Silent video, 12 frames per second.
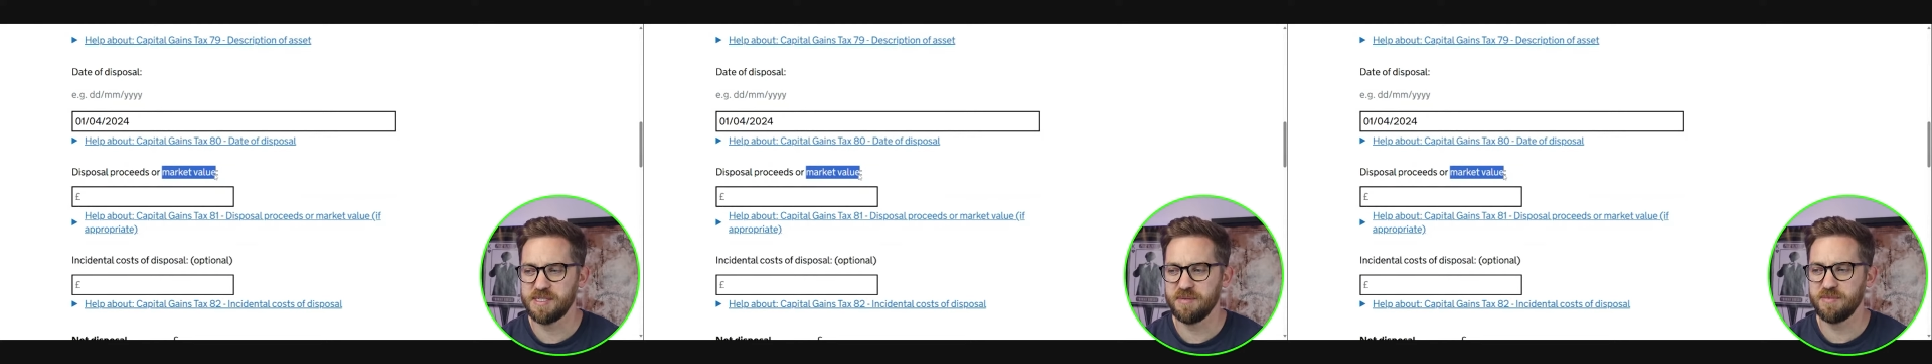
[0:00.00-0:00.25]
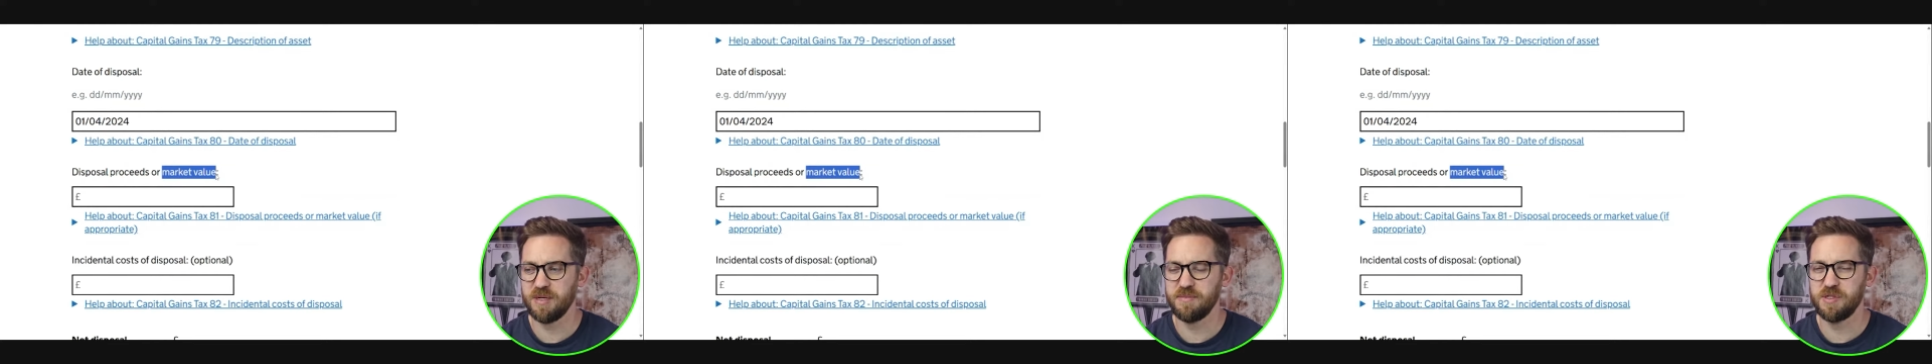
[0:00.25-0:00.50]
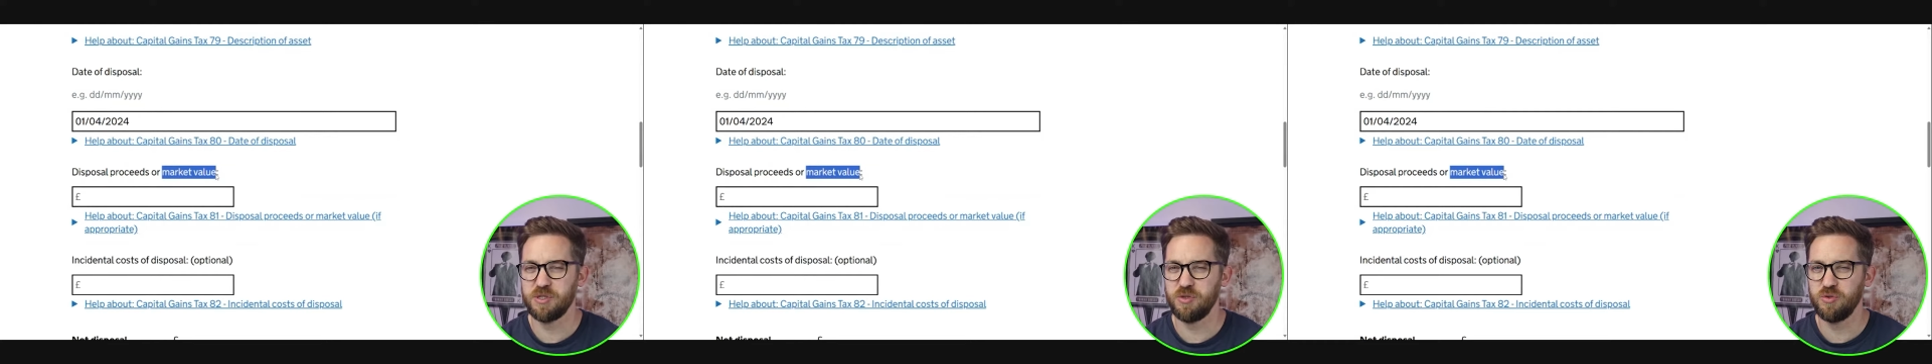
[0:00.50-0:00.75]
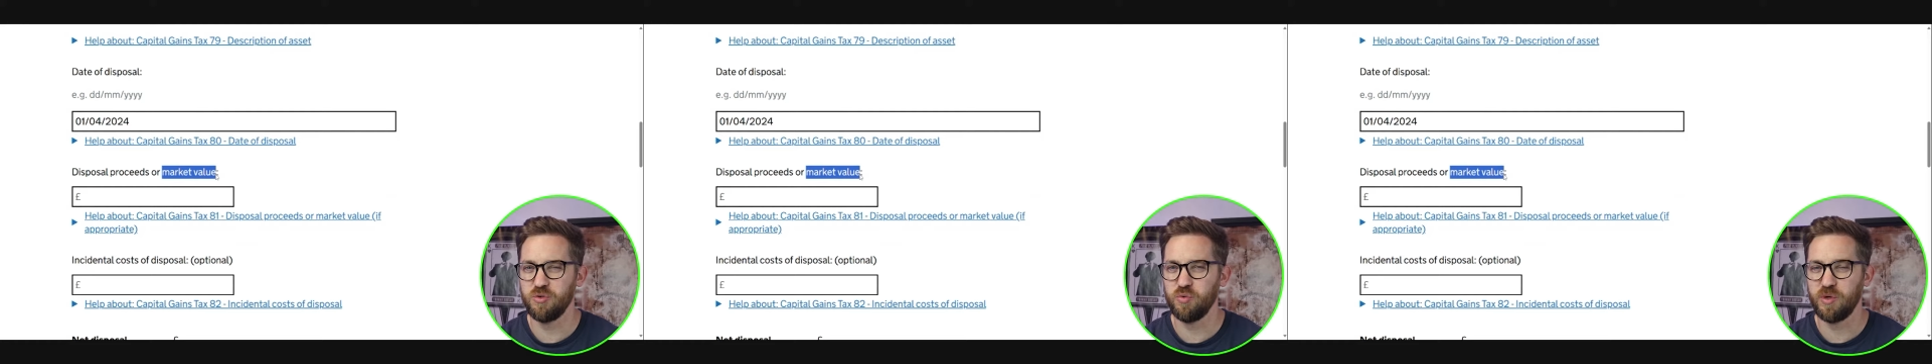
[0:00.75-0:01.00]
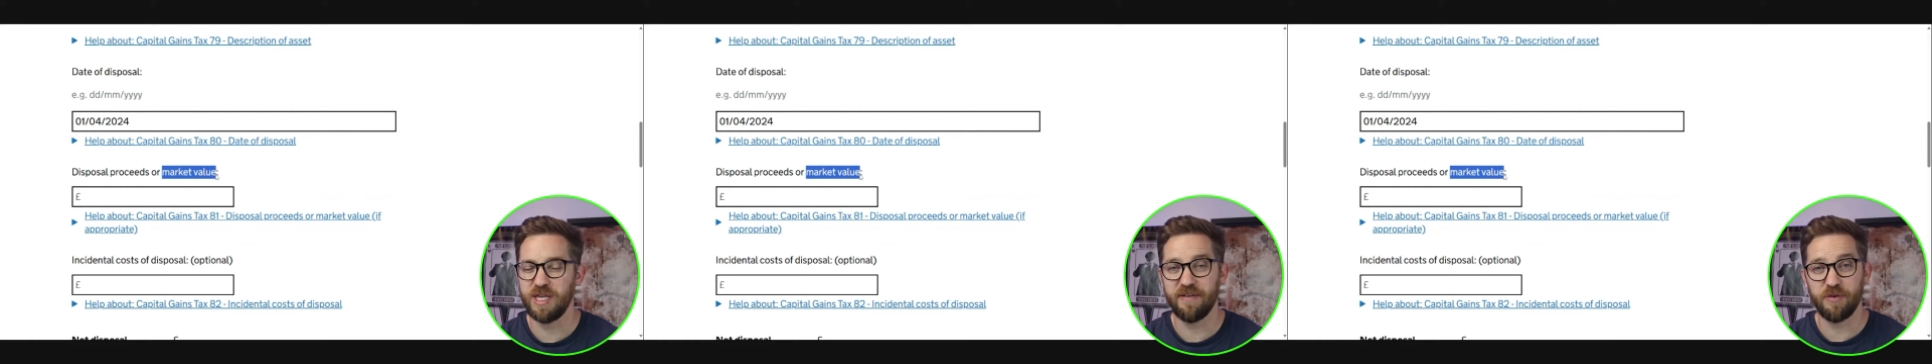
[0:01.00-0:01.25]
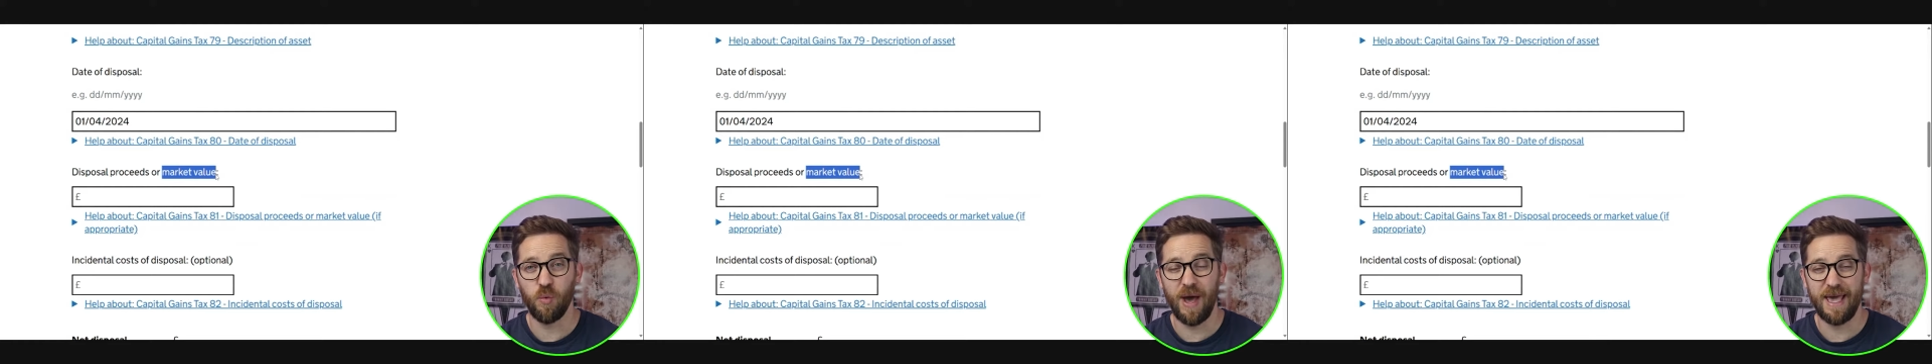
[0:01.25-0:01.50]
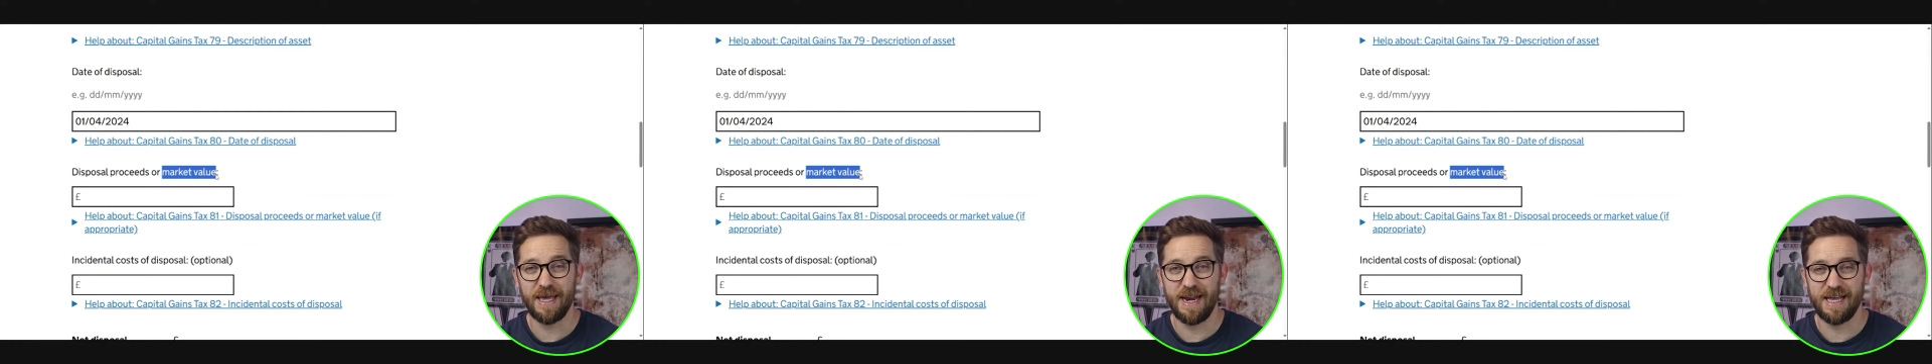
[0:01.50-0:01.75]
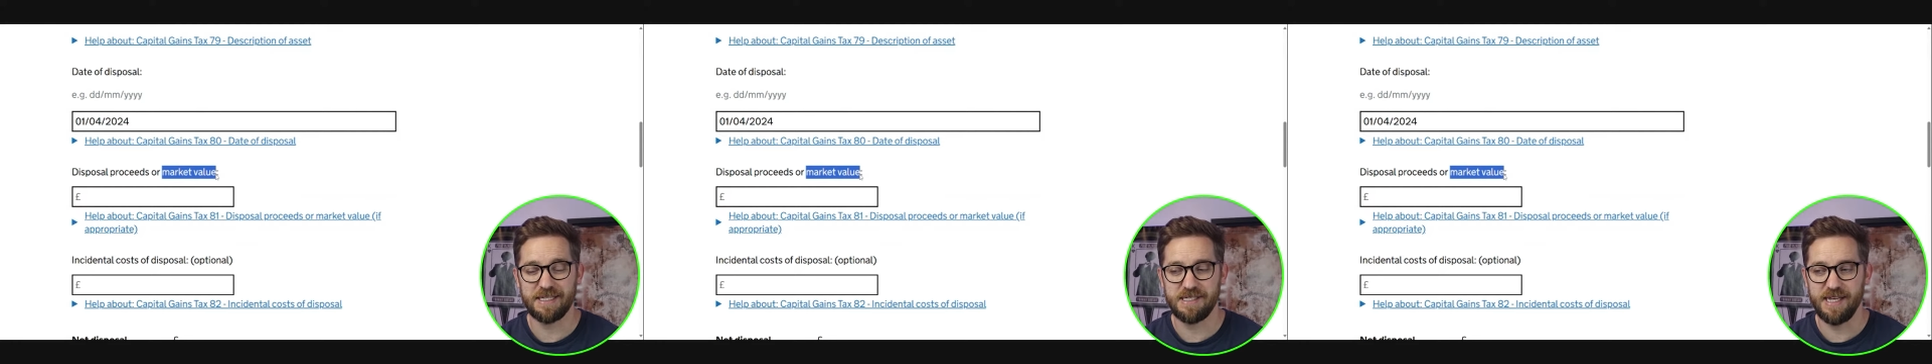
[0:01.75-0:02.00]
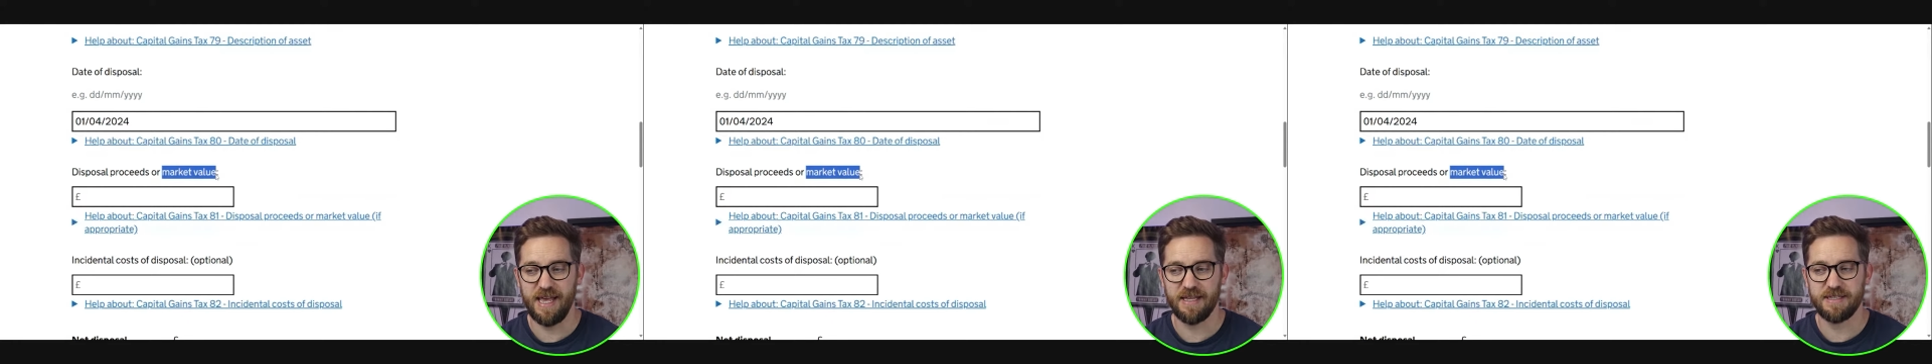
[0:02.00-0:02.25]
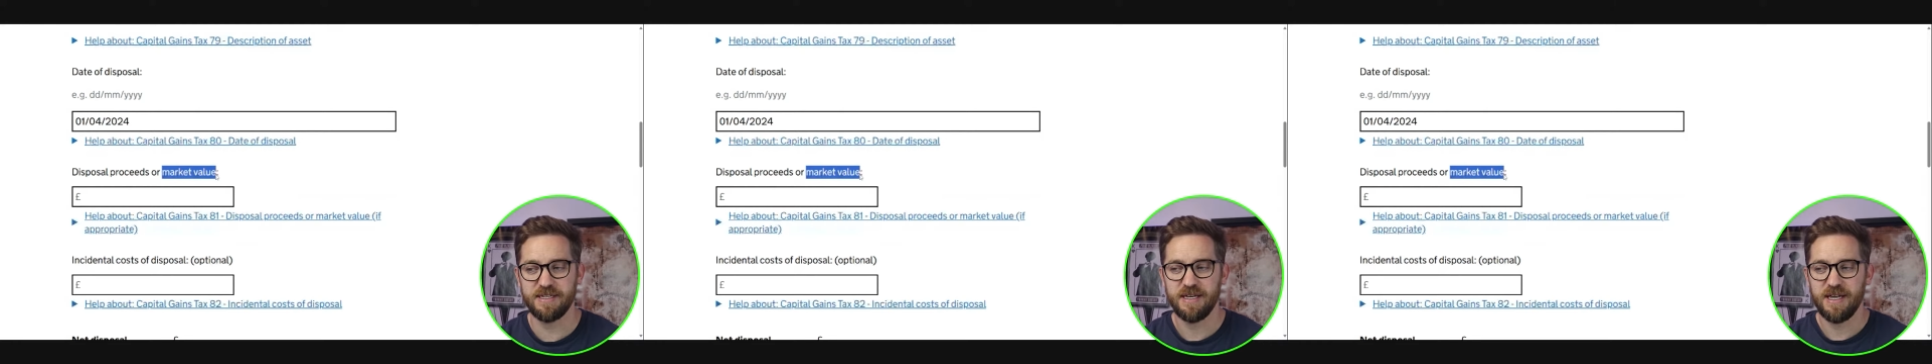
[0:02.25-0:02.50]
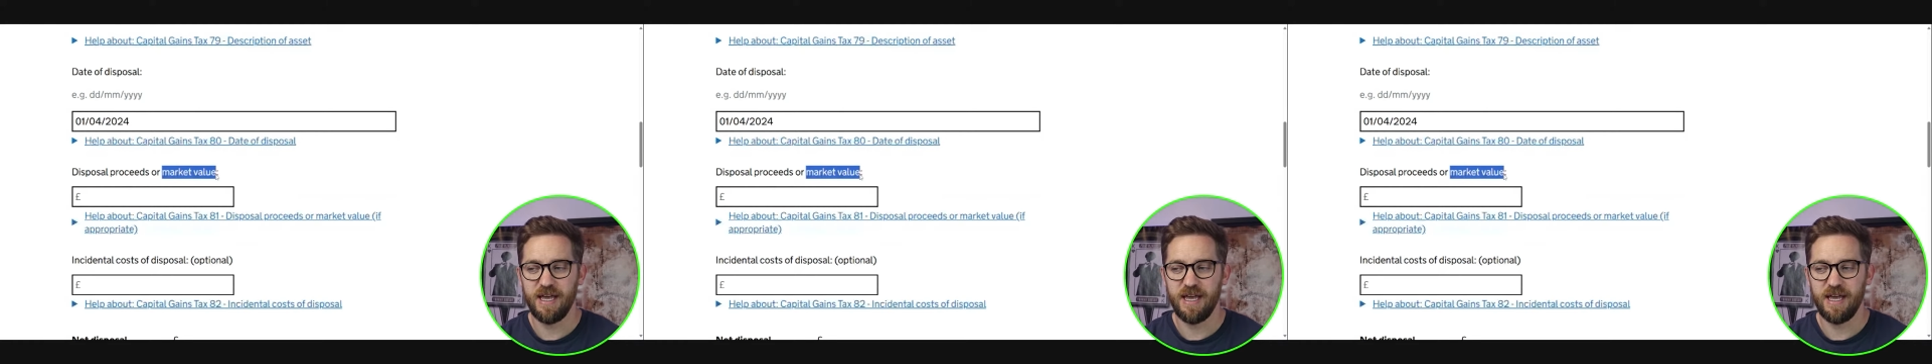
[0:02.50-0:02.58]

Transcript: sometimes you'll give away an asset.